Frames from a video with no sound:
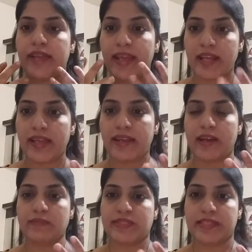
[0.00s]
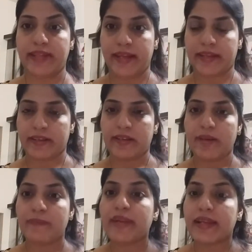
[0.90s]
daily comes late
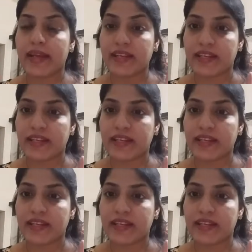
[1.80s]
but